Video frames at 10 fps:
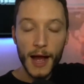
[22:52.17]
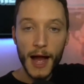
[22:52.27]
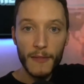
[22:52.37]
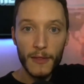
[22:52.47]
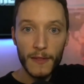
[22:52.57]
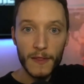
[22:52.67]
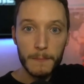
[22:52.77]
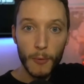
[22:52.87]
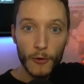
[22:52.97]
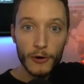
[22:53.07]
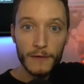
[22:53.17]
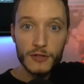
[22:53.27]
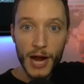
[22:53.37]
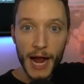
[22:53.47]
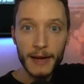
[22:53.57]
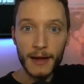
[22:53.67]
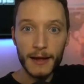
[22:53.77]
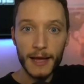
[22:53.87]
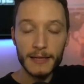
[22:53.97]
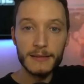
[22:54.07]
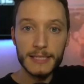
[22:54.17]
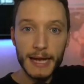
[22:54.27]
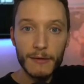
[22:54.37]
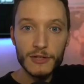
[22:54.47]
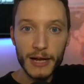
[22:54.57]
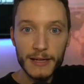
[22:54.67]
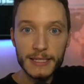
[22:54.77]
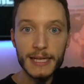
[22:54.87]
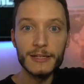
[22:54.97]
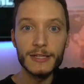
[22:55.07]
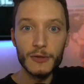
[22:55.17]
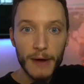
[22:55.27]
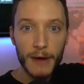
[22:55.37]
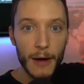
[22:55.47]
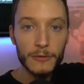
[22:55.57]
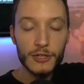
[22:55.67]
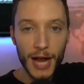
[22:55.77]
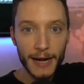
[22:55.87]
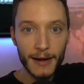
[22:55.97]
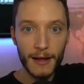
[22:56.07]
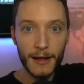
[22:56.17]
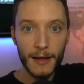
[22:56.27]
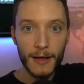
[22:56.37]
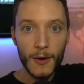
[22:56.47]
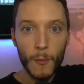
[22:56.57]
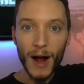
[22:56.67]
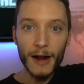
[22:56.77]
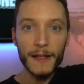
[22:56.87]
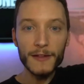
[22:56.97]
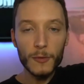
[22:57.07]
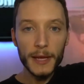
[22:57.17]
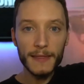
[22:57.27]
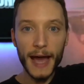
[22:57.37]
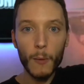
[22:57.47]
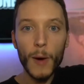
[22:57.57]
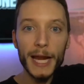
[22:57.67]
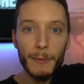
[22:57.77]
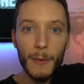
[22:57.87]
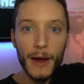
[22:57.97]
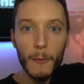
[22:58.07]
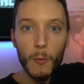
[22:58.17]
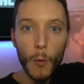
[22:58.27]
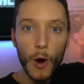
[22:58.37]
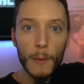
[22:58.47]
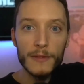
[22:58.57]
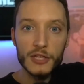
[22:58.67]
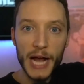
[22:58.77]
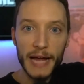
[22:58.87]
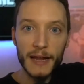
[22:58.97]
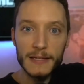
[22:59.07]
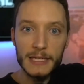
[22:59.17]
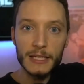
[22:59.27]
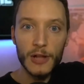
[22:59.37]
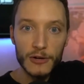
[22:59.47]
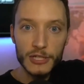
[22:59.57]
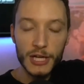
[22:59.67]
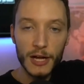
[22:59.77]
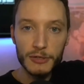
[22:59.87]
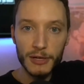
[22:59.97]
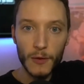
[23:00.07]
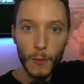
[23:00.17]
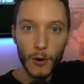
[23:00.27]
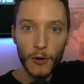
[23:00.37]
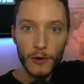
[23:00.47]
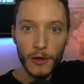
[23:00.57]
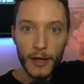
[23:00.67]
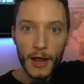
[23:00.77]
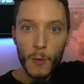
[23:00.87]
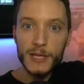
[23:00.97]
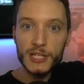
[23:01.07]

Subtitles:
on the border of China into the South China Sea to surround China. Why are they doing that? Why do we want a war with China? This is the largest country in the world. We